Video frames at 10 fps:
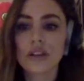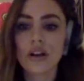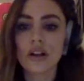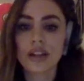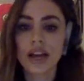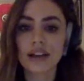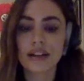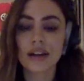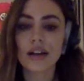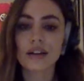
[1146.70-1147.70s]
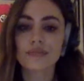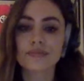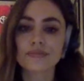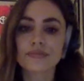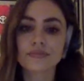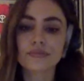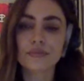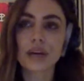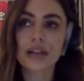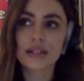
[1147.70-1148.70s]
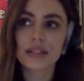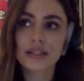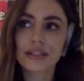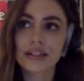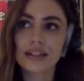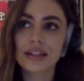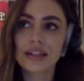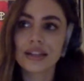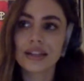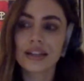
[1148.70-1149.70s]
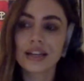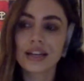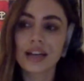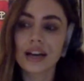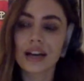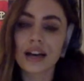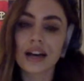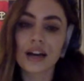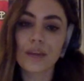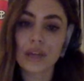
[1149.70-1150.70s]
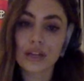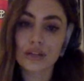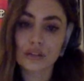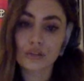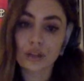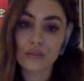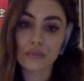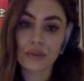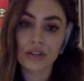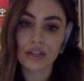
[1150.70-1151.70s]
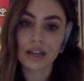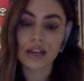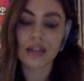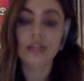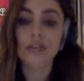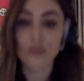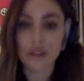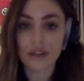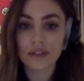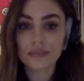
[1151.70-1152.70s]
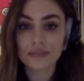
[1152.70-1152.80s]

all that. Um, but uh, a manager is really important in that, and a lawyer.